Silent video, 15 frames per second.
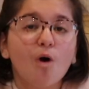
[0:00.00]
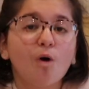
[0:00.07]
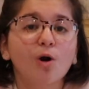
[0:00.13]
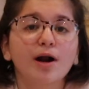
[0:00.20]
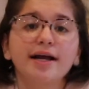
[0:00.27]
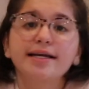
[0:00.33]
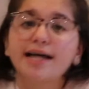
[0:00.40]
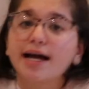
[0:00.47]

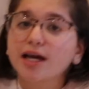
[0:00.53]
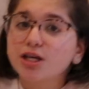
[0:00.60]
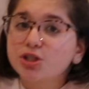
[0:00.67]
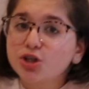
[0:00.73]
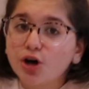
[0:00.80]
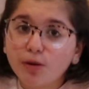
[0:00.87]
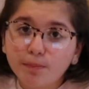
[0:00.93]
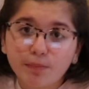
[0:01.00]
or a young
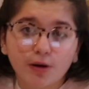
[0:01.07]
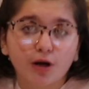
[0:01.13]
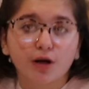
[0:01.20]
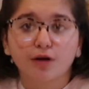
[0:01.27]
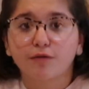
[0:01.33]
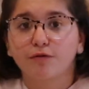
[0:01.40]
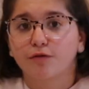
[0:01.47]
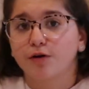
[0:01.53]
adult
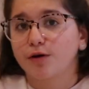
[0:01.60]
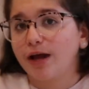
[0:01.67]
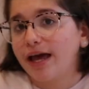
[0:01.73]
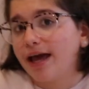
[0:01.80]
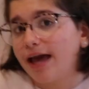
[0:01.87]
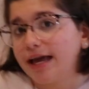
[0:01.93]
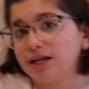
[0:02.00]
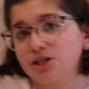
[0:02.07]
book for
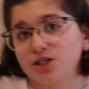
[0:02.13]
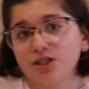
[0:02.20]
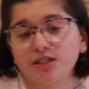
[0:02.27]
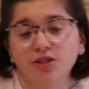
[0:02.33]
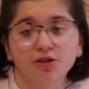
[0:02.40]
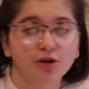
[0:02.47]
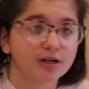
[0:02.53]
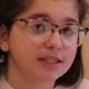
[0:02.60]

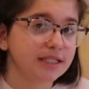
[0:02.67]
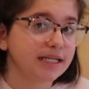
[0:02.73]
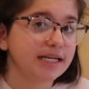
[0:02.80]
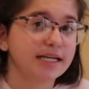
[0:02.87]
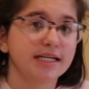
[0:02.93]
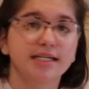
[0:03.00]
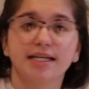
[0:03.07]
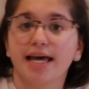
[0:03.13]
ages
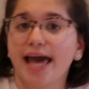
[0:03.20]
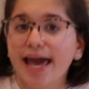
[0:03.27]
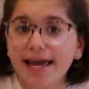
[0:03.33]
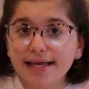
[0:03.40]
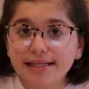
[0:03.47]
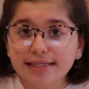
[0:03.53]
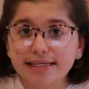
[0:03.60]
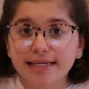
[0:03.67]
13 to
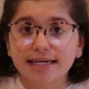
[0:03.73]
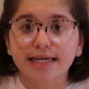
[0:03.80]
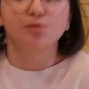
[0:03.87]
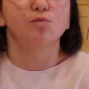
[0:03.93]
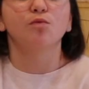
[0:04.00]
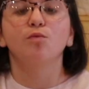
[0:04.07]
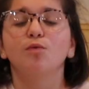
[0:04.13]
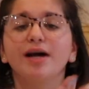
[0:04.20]
18,
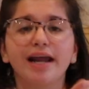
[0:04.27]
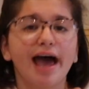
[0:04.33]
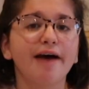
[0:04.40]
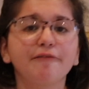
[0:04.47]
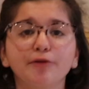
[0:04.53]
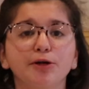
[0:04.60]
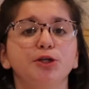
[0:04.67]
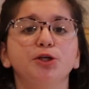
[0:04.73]

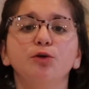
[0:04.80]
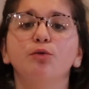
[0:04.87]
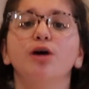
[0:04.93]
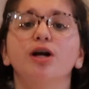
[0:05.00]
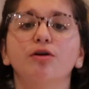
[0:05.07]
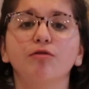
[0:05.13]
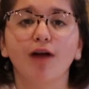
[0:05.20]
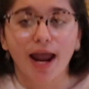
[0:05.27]
whatever you
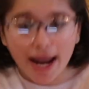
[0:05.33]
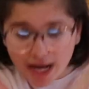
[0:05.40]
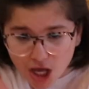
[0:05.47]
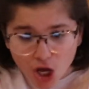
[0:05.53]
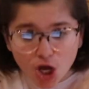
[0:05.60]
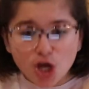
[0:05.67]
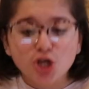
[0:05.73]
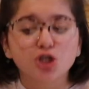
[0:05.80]
want to write,
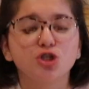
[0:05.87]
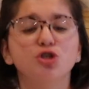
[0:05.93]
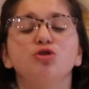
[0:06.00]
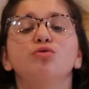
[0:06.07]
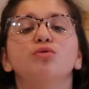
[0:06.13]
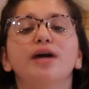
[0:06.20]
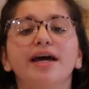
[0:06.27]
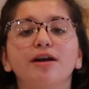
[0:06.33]

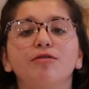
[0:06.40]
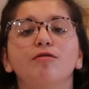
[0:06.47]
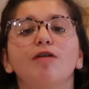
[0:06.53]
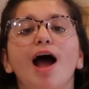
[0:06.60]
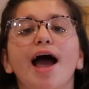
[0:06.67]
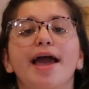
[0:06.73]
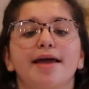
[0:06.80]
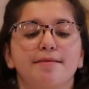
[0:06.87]
you can
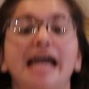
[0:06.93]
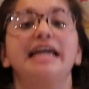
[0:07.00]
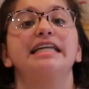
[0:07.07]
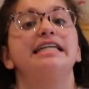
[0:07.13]
write.